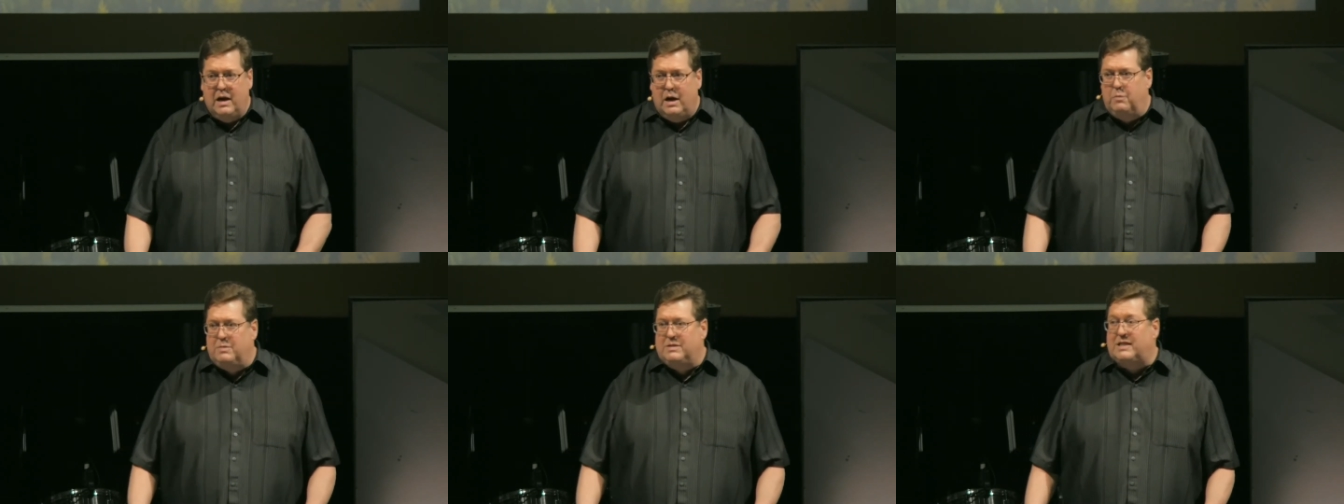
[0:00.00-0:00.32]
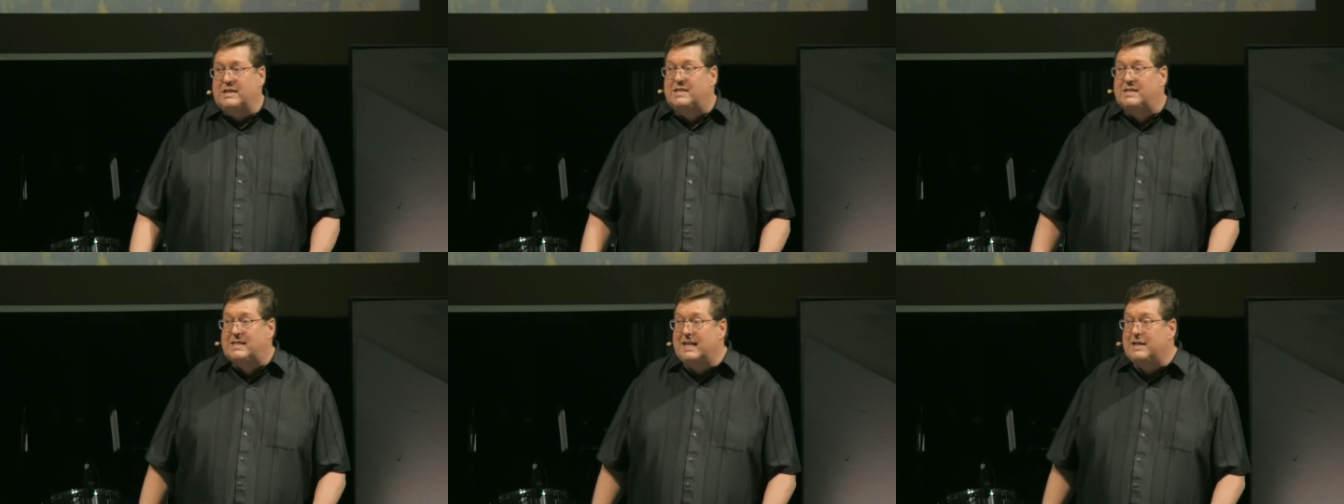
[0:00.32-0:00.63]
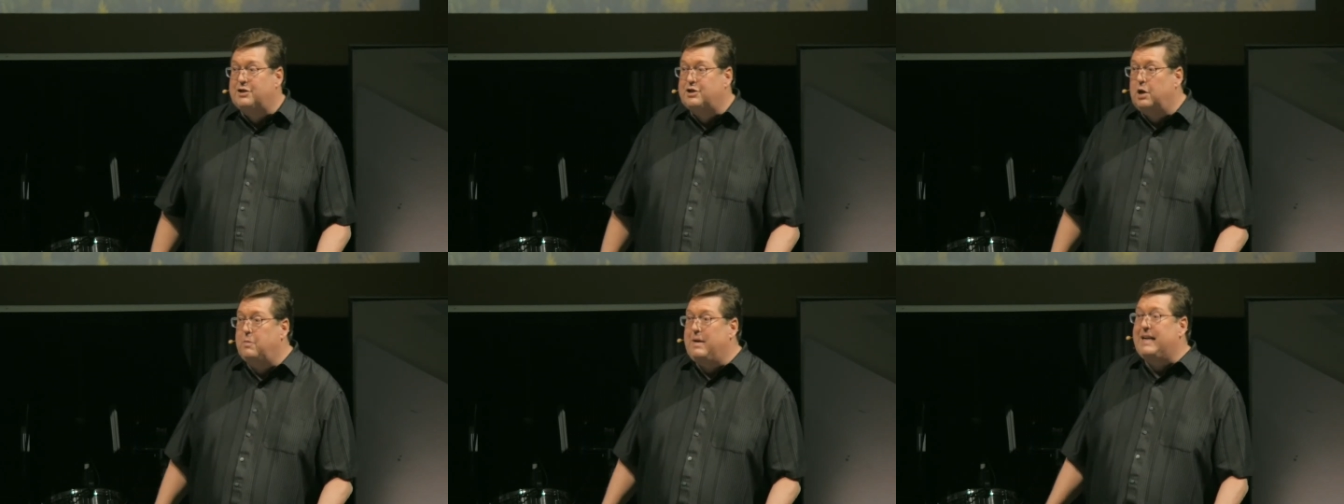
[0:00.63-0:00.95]
It was
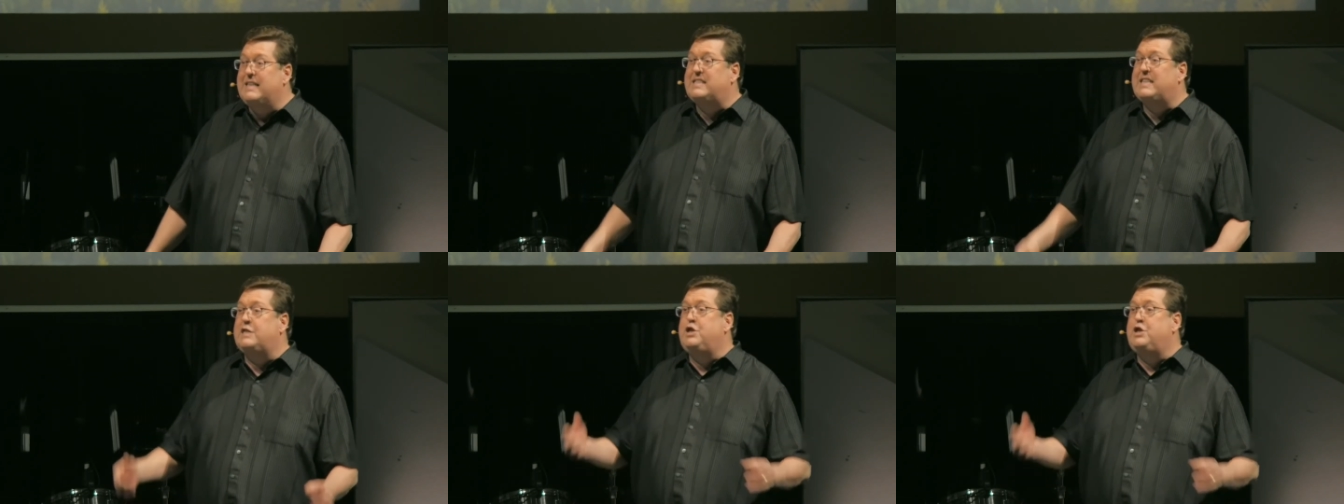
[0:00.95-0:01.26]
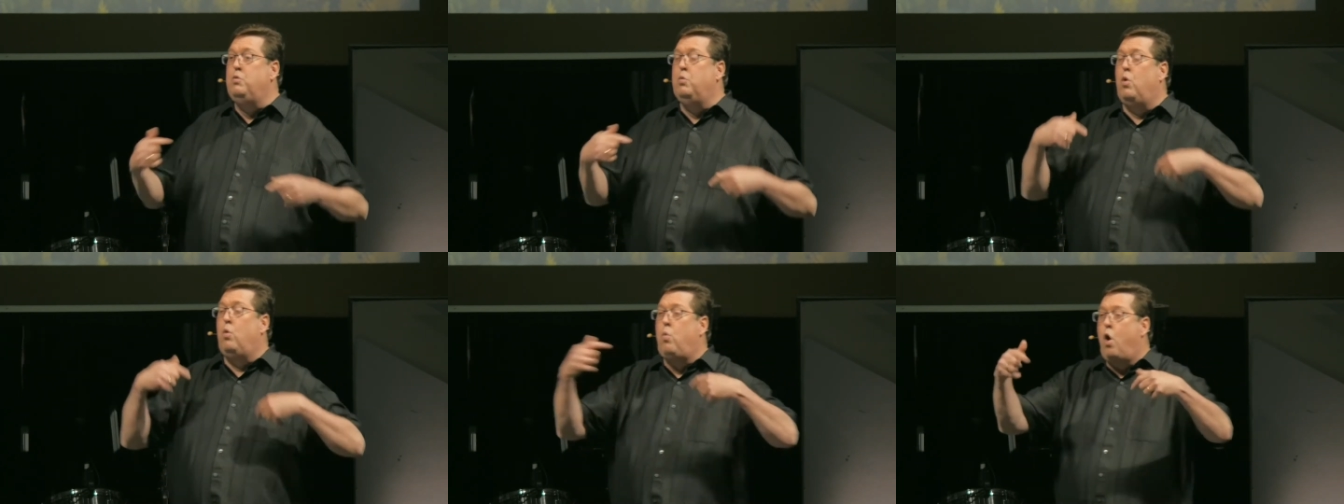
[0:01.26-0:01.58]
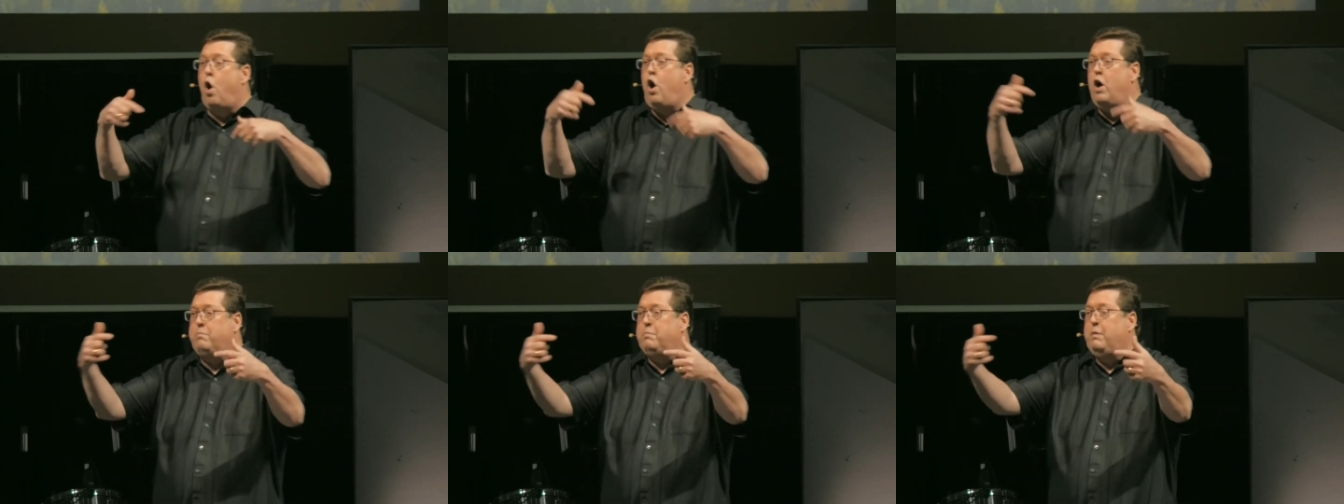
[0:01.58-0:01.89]
essentially when he says, You will
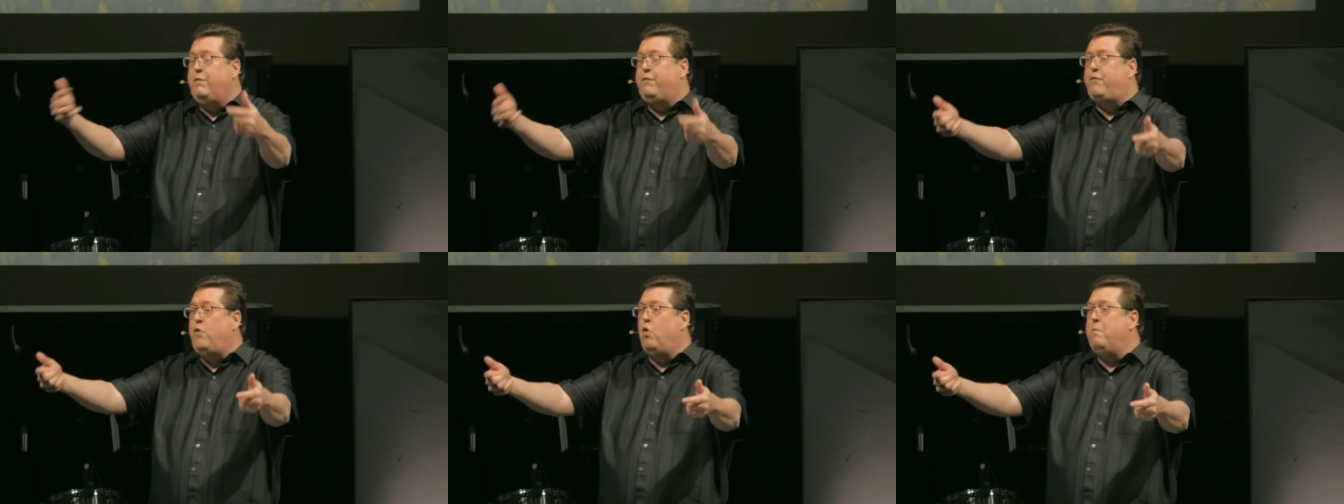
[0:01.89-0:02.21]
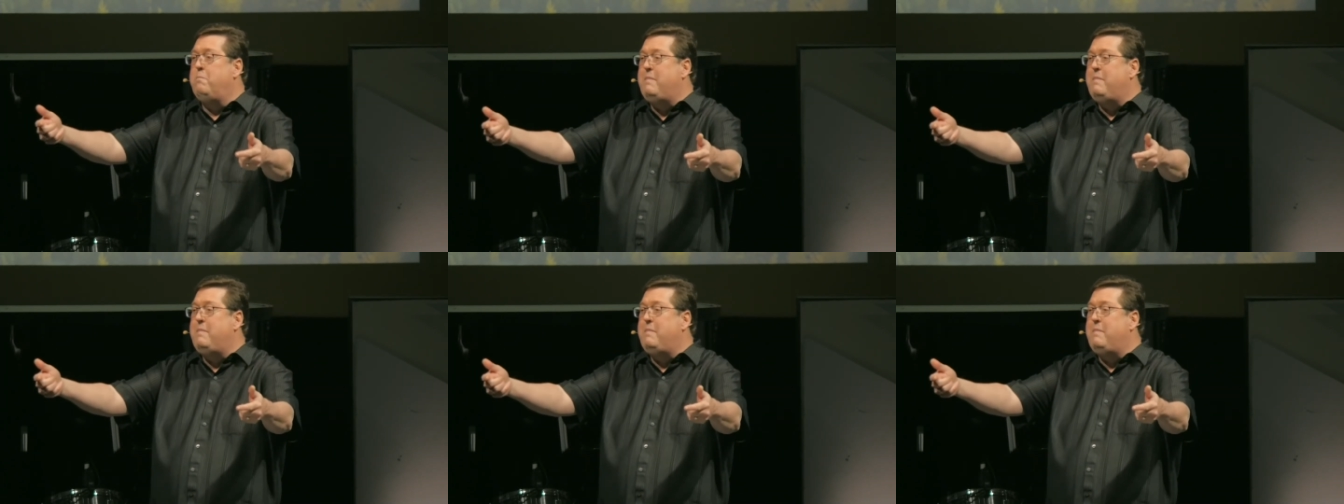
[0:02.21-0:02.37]
walk before